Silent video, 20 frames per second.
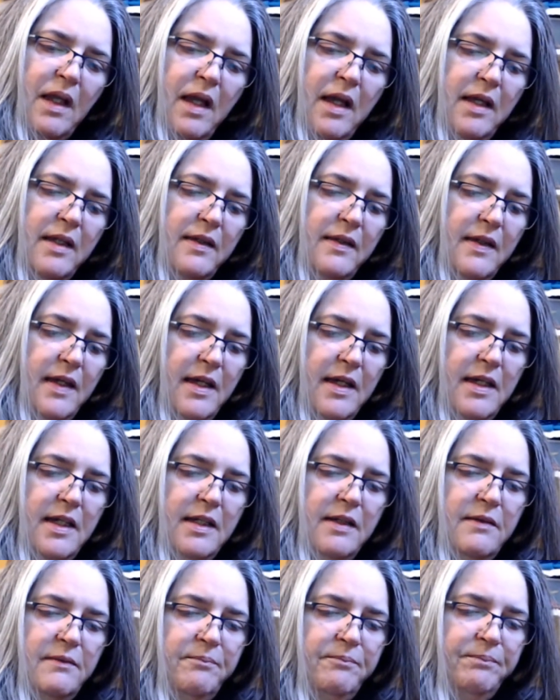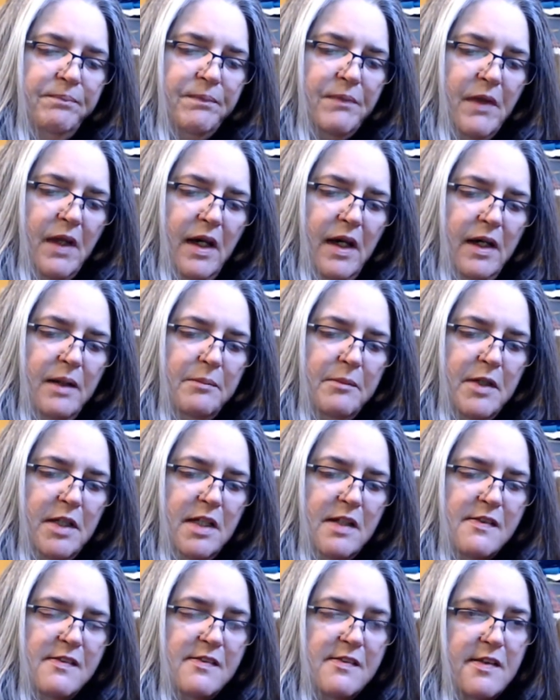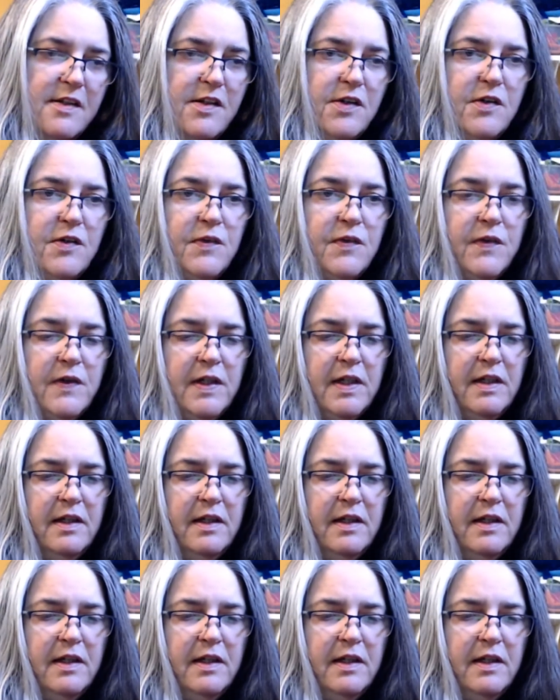and then I'm going to sew